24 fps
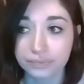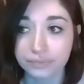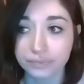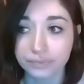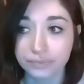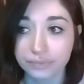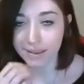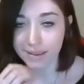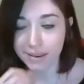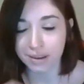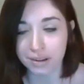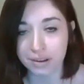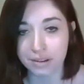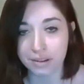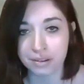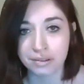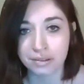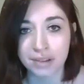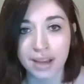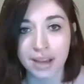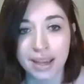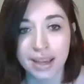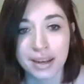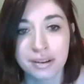You know,
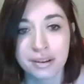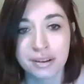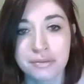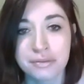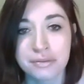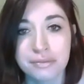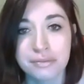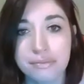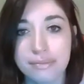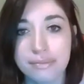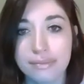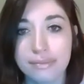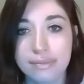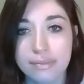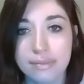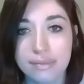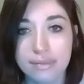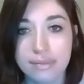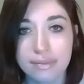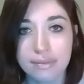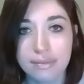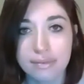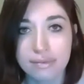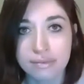I don't
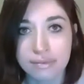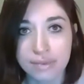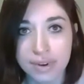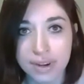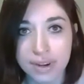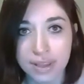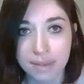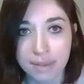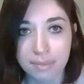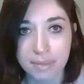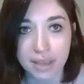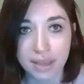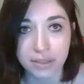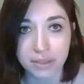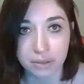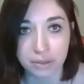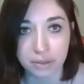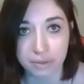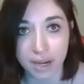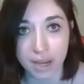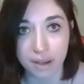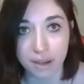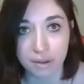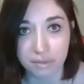really mess
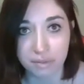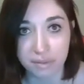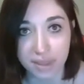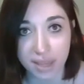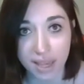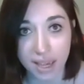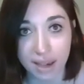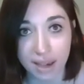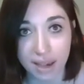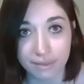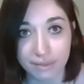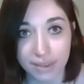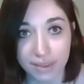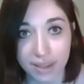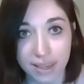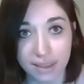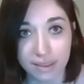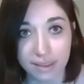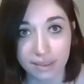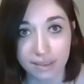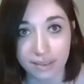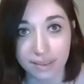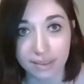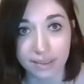around with
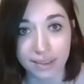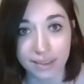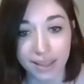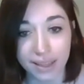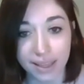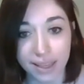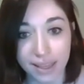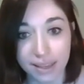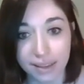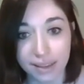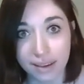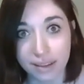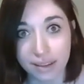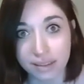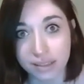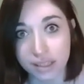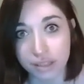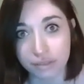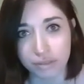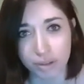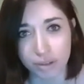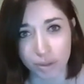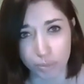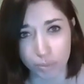having like a
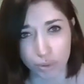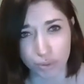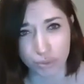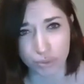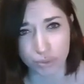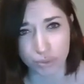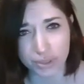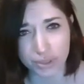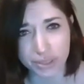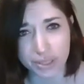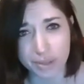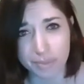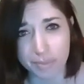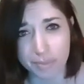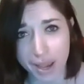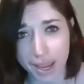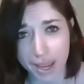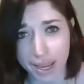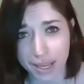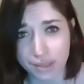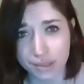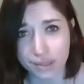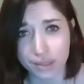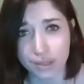different pool to
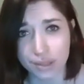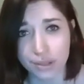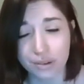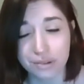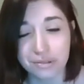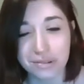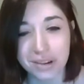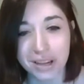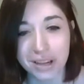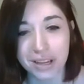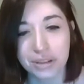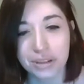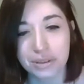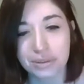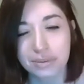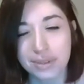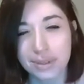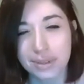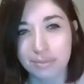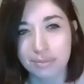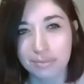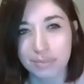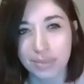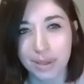mine to. I know
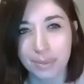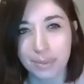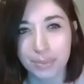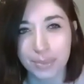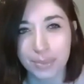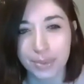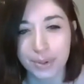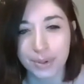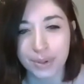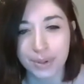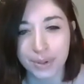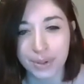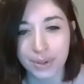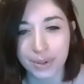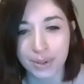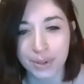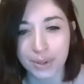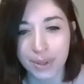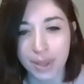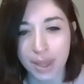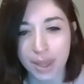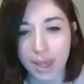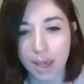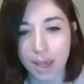some
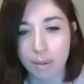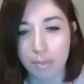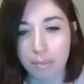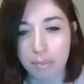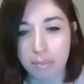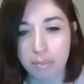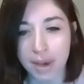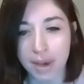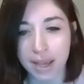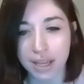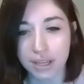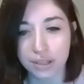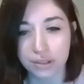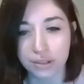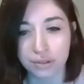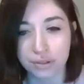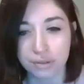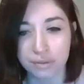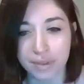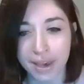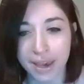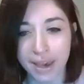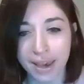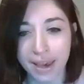people might
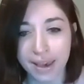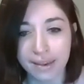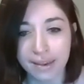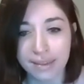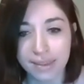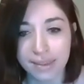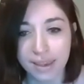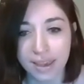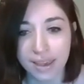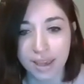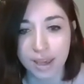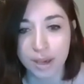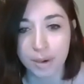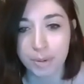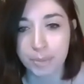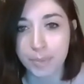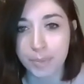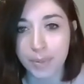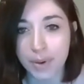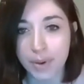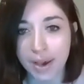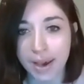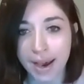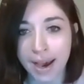do that,
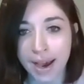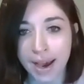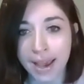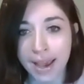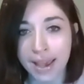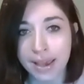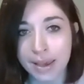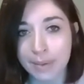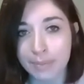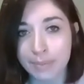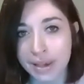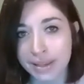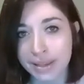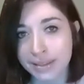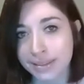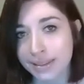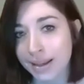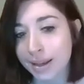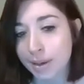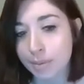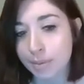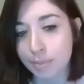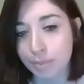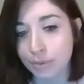but my
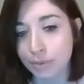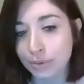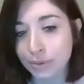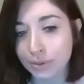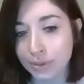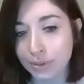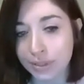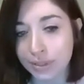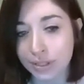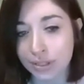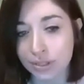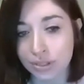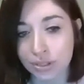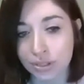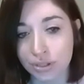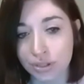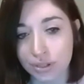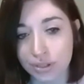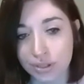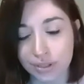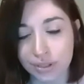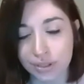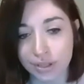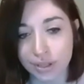second pool is
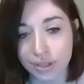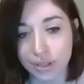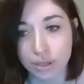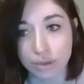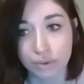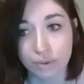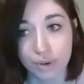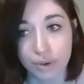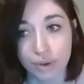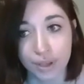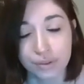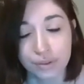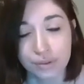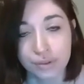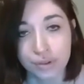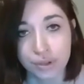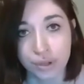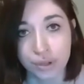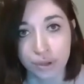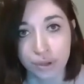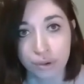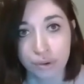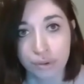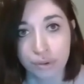just the US
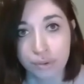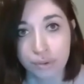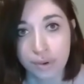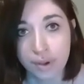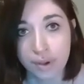2,